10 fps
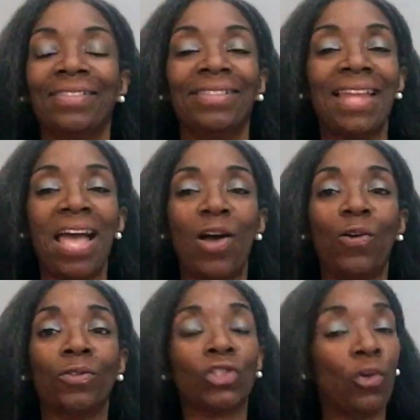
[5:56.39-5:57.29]

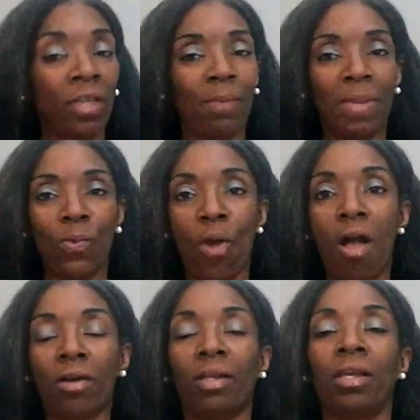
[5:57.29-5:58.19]
Now, don't get me
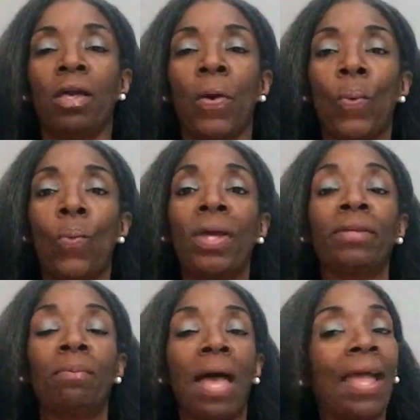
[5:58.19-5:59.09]
wrong.
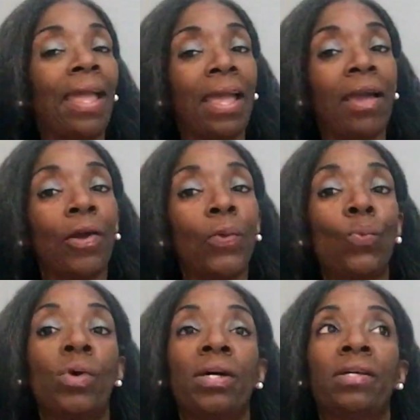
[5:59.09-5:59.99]
When my hair
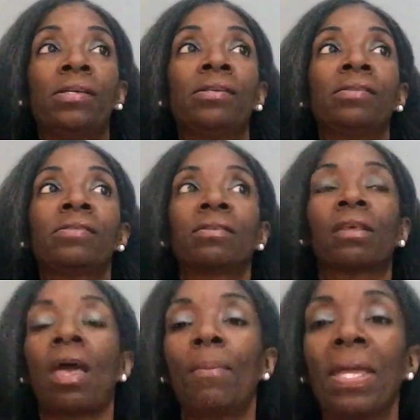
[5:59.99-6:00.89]
was
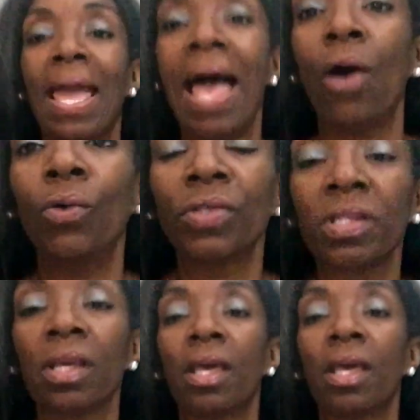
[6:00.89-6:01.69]
coming out,